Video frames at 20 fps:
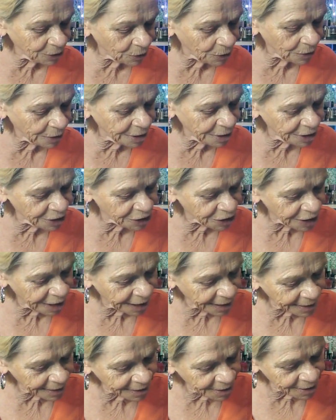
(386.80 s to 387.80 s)
orange
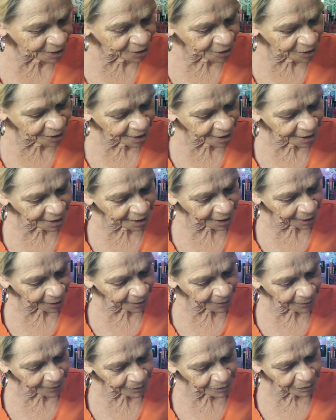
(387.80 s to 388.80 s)
next to
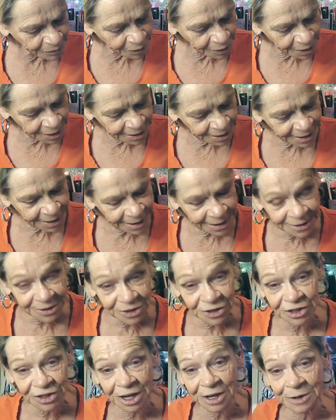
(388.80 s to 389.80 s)
the
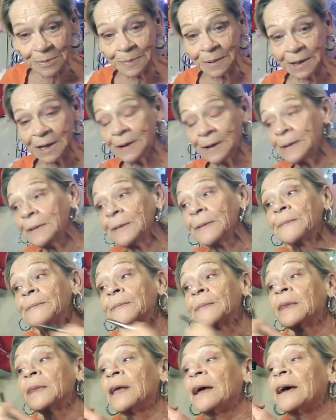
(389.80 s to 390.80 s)
princess shade, but
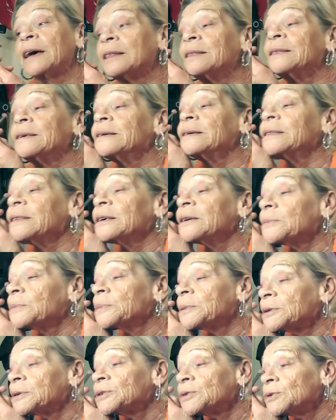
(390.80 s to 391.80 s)
I think that'd
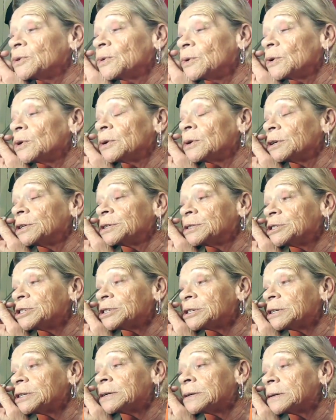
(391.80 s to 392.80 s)
be too
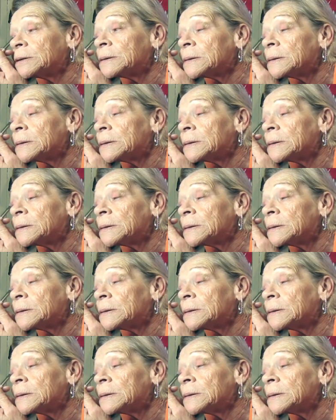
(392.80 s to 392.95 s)
orangey.